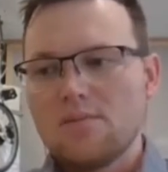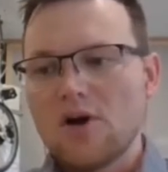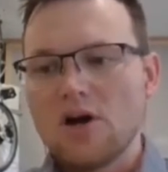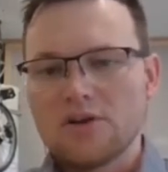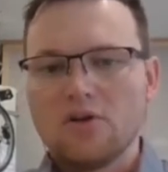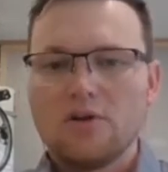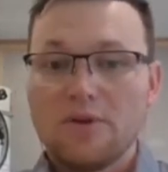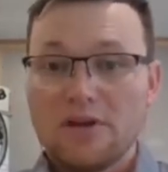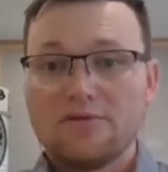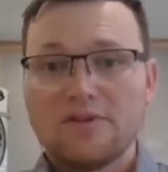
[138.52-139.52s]
ongoing
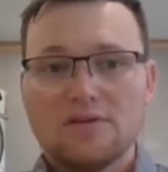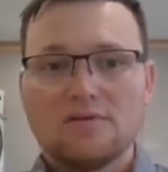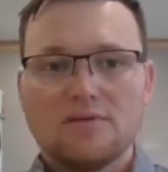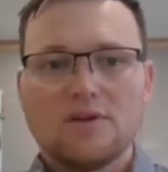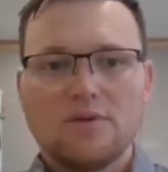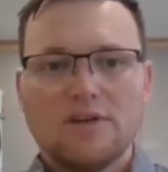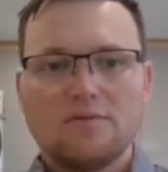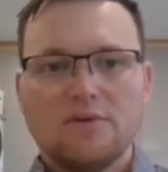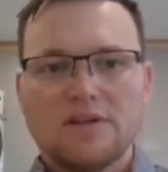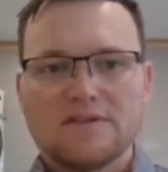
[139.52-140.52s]
benefit that we
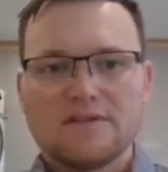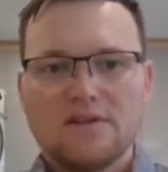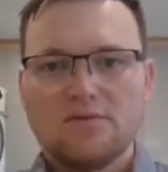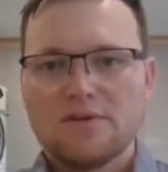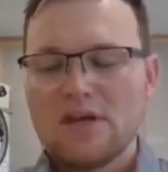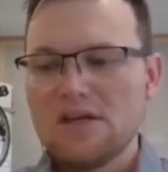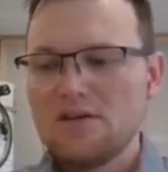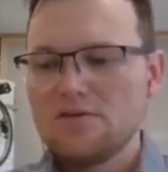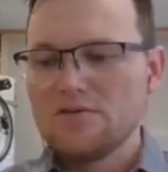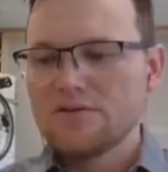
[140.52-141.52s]
can see with
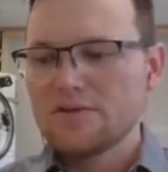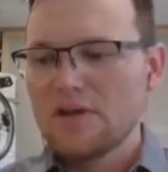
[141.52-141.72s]
ADUs.